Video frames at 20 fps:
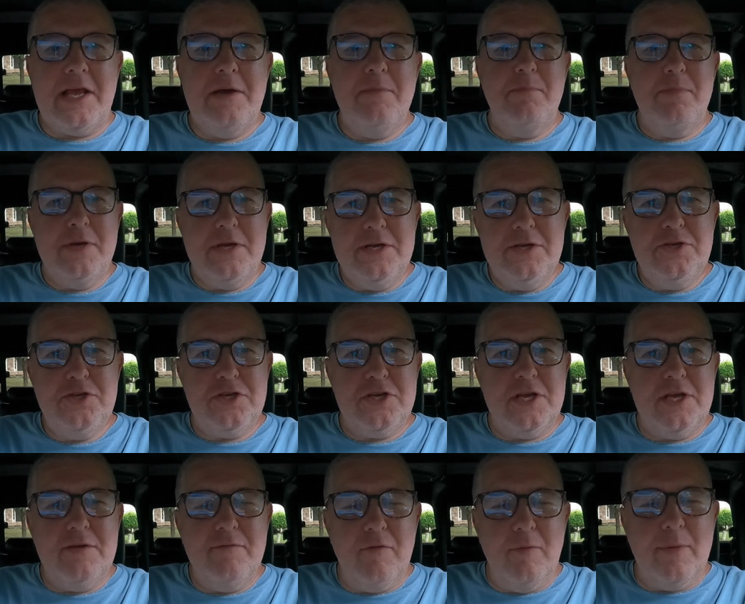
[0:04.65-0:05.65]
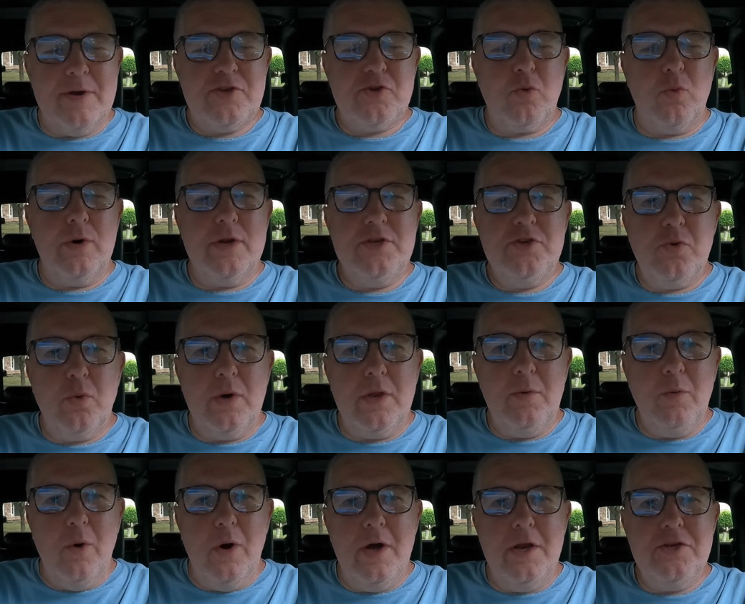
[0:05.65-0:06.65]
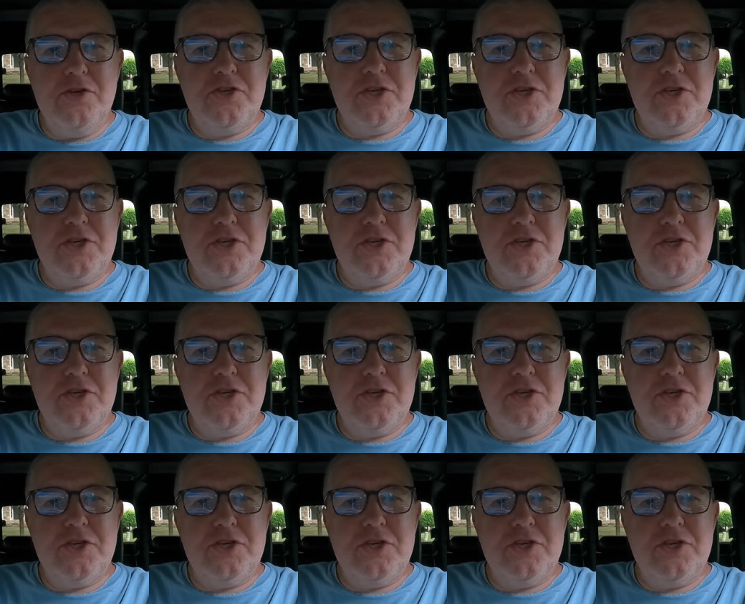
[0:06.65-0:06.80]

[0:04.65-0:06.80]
MPG for my 2021